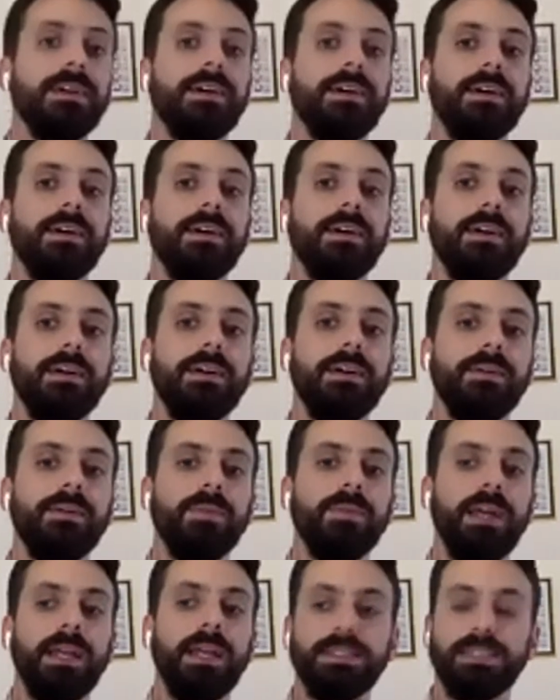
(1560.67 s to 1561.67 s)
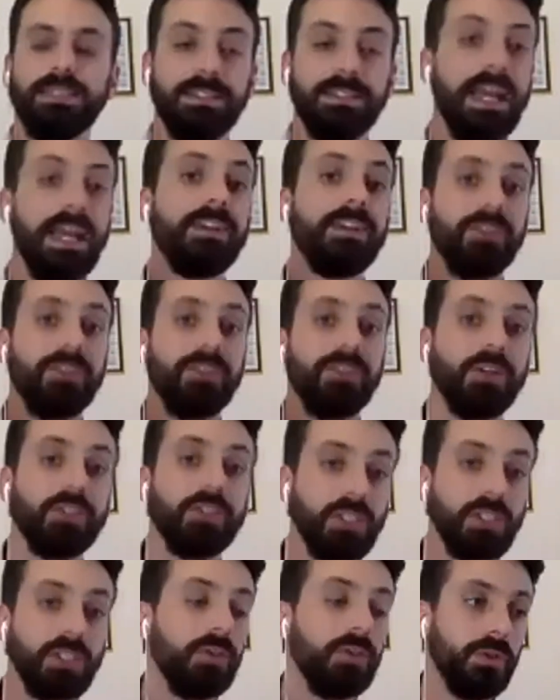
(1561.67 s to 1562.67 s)
uh, as a
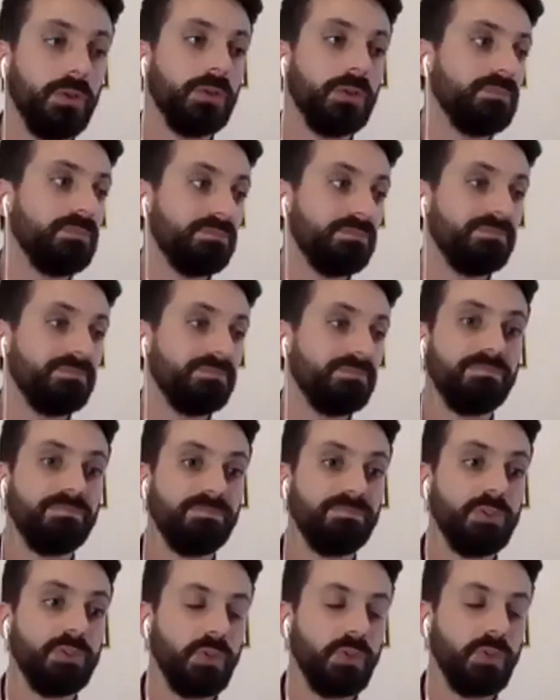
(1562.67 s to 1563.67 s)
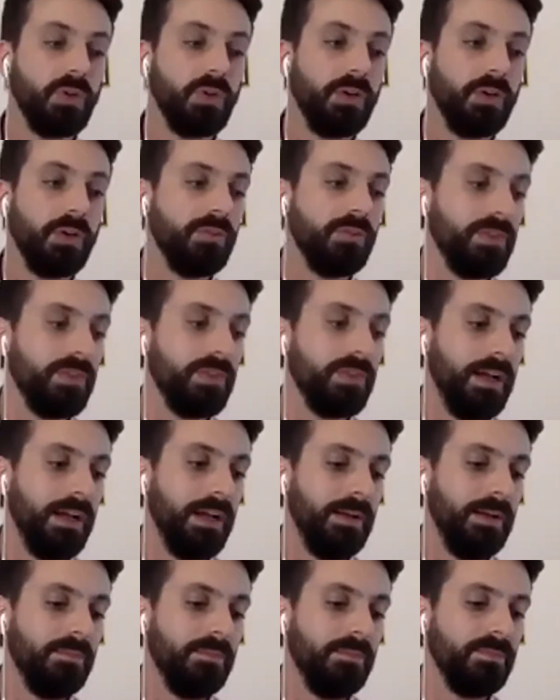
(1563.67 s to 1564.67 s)
technological sort of
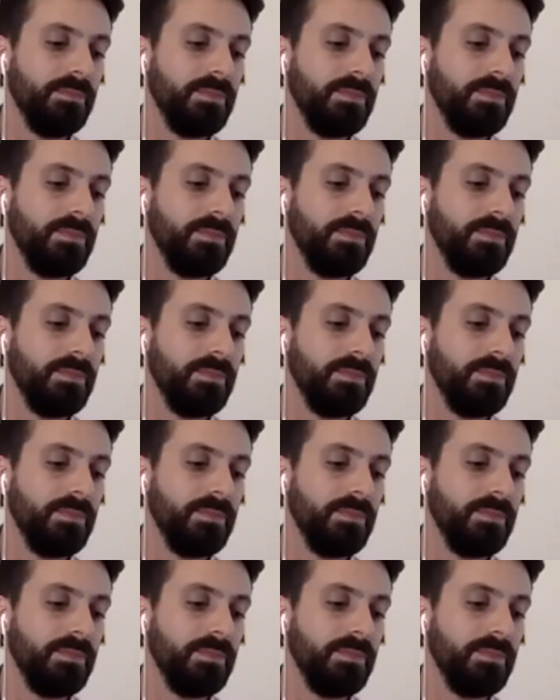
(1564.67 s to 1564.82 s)
um,